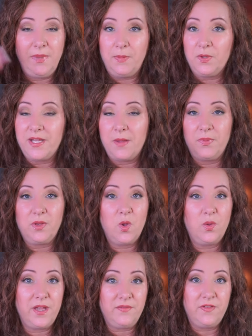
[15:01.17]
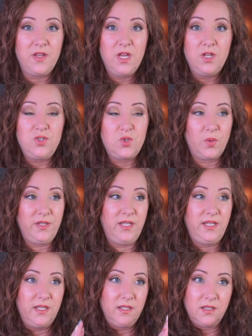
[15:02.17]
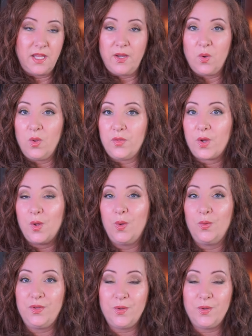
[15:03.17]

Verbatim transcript: people down below. They've joined in like on their own,